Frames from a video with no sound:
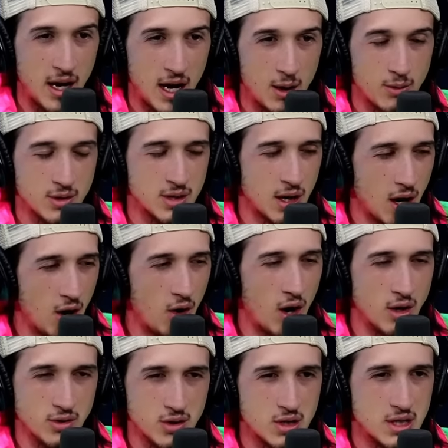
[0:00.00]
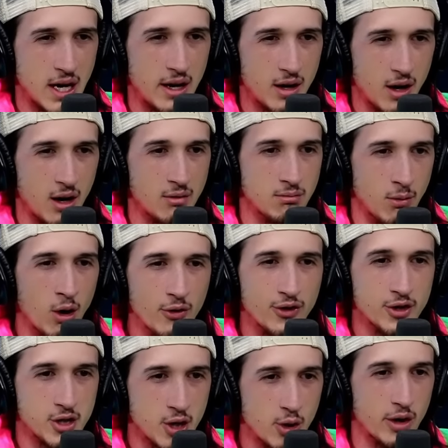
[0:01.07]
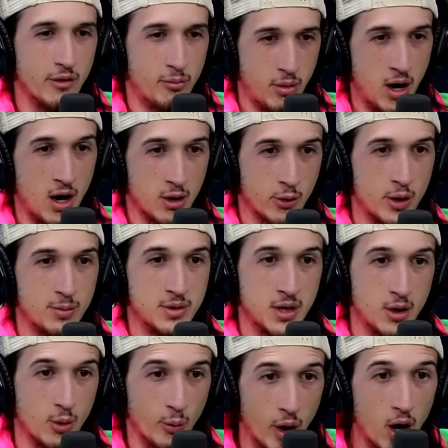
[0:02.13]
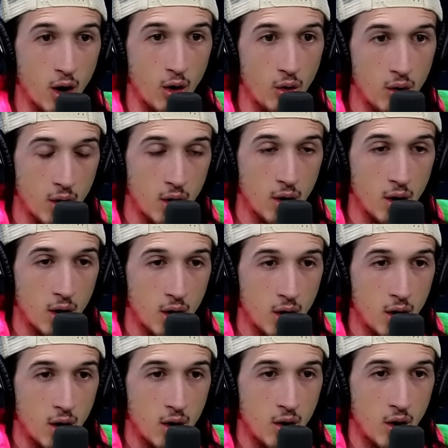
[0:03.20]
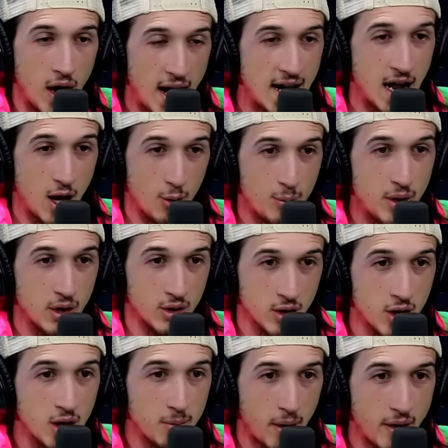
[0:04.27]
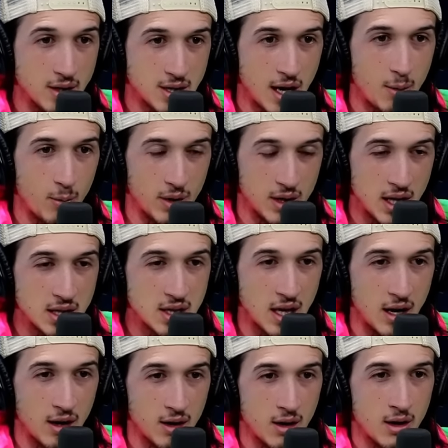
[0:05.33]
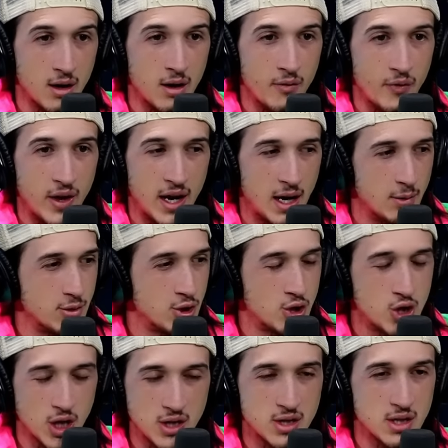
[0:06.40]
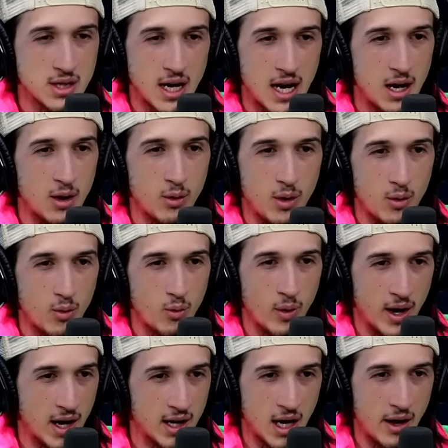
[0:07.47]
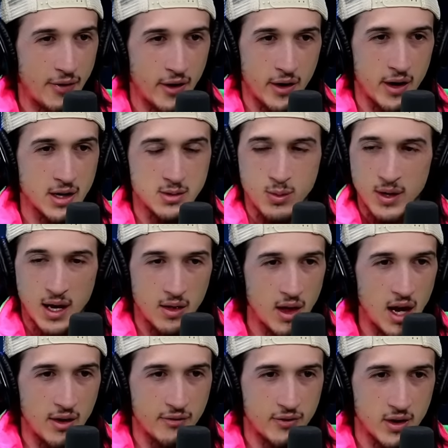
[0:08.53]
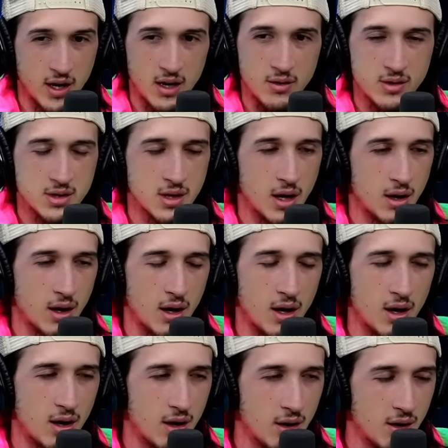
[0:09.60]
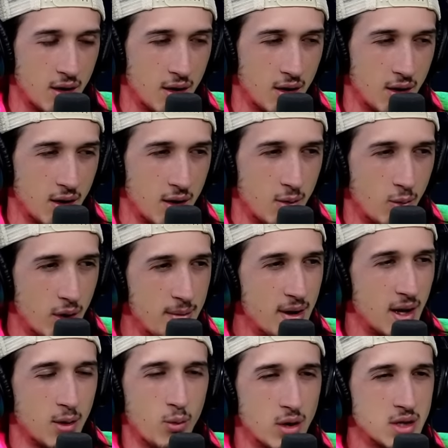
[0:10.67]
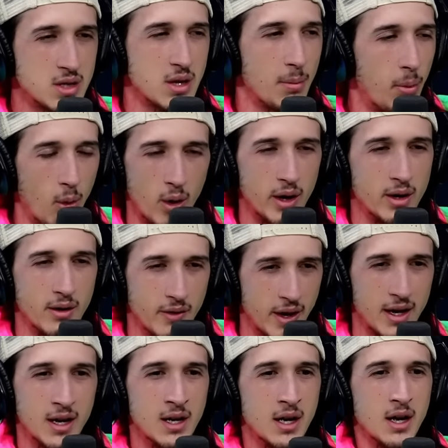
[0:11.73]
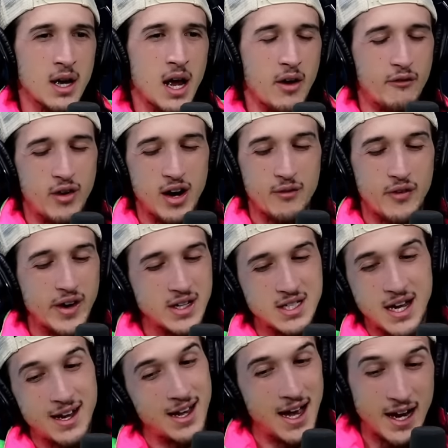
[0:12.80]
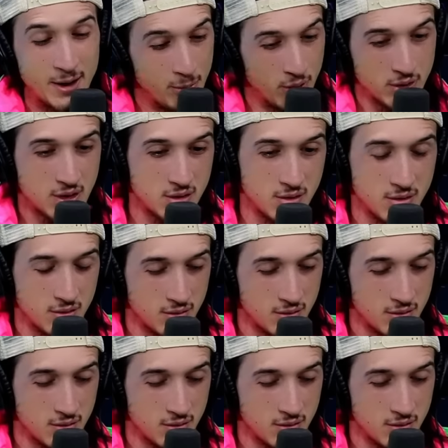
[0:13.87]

I was like, oh, I'll just take a multitude of bong rips in a row. Yeah. And I'll be good by the time we get there and I was just as high when I got there as when I left. And yeah. I was like, what am I like? What's the point? Yeah, like, I agree. But if I take edibles,